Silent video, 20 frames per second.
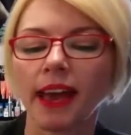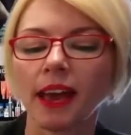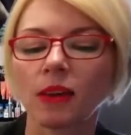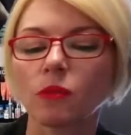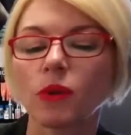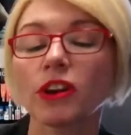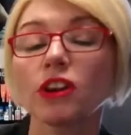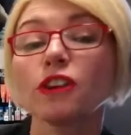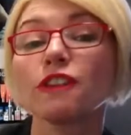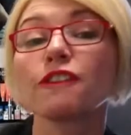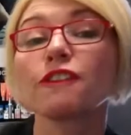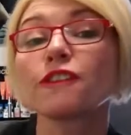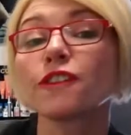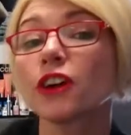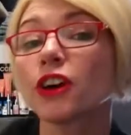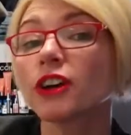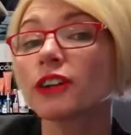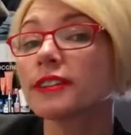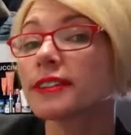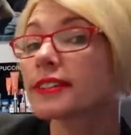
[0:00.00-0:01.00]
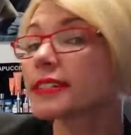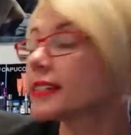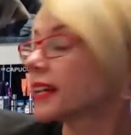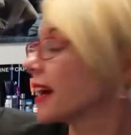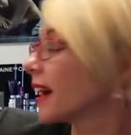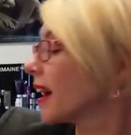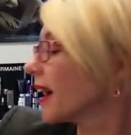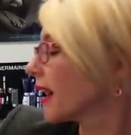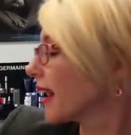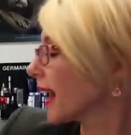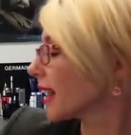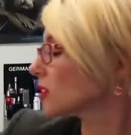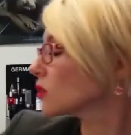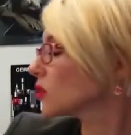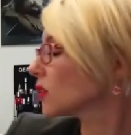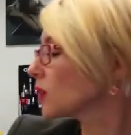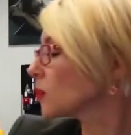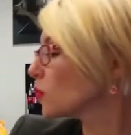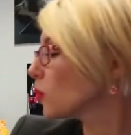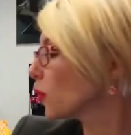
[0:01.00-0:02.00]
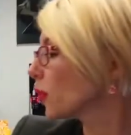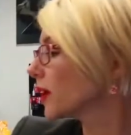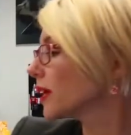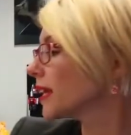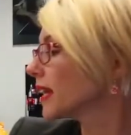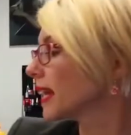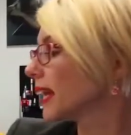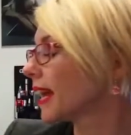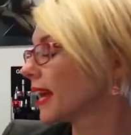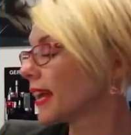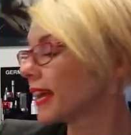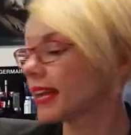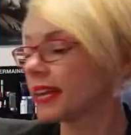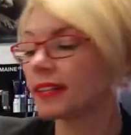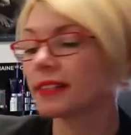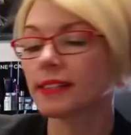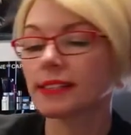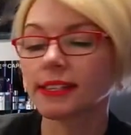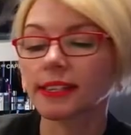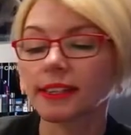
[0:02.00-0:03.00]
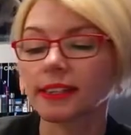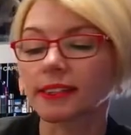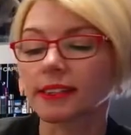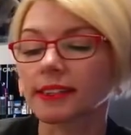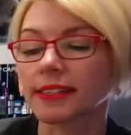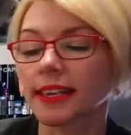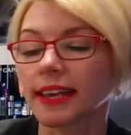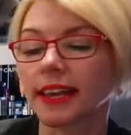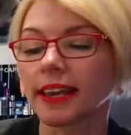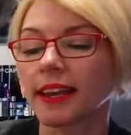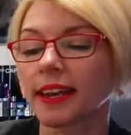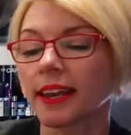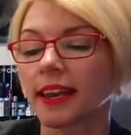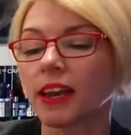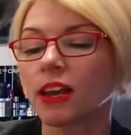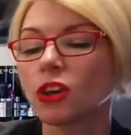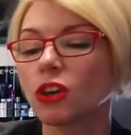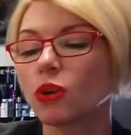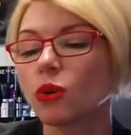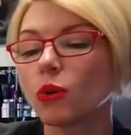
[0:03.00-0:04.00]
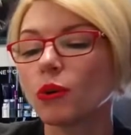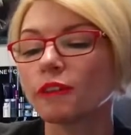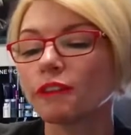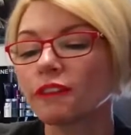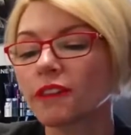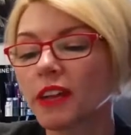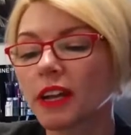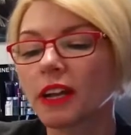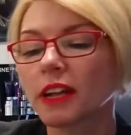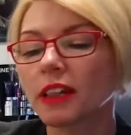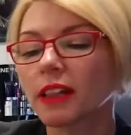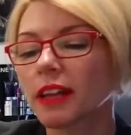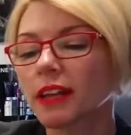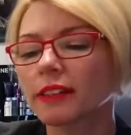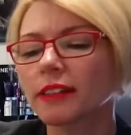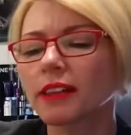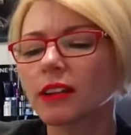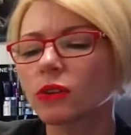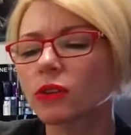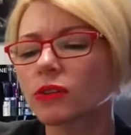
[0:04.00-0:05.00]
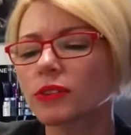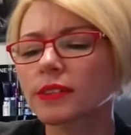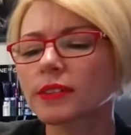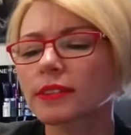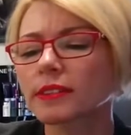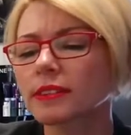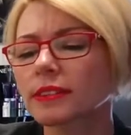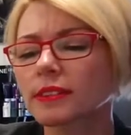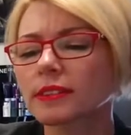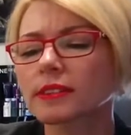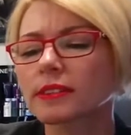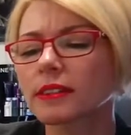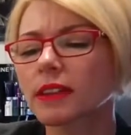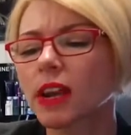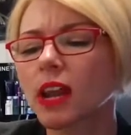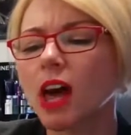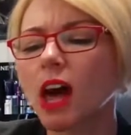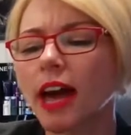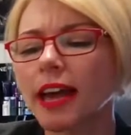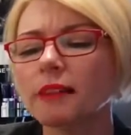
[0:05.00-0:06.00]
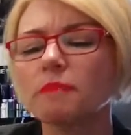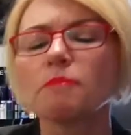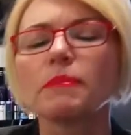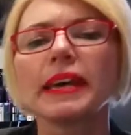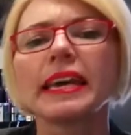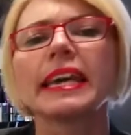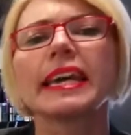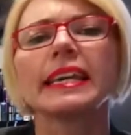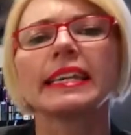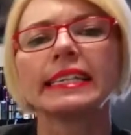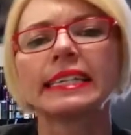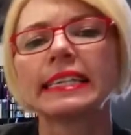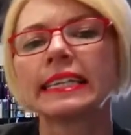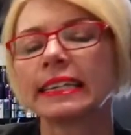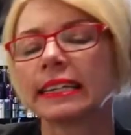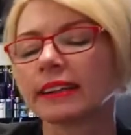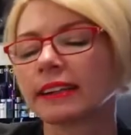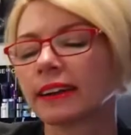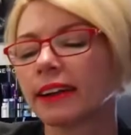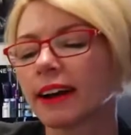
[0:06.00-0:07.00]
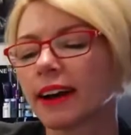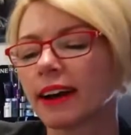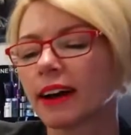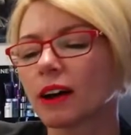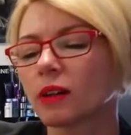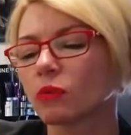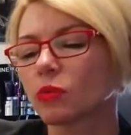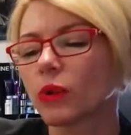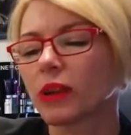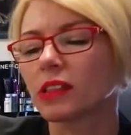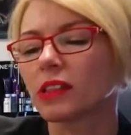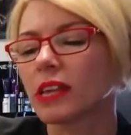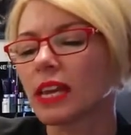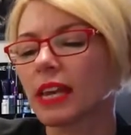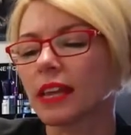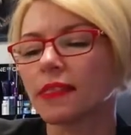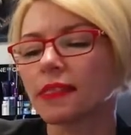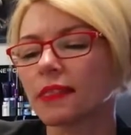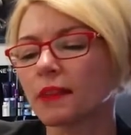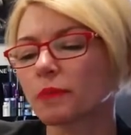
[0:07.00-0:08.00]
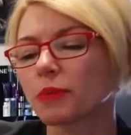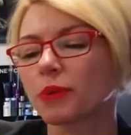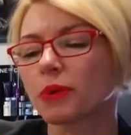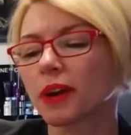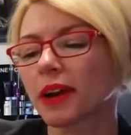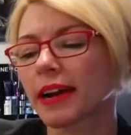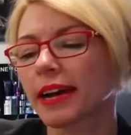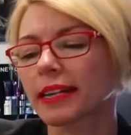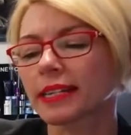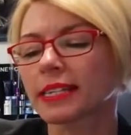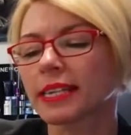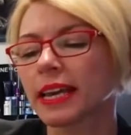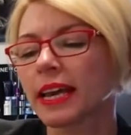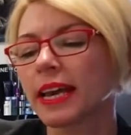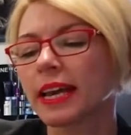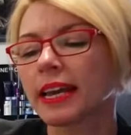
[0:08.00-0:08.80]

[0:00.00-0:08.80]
And when you first start actually working it into the skin, you will feel a little slight bead within the product.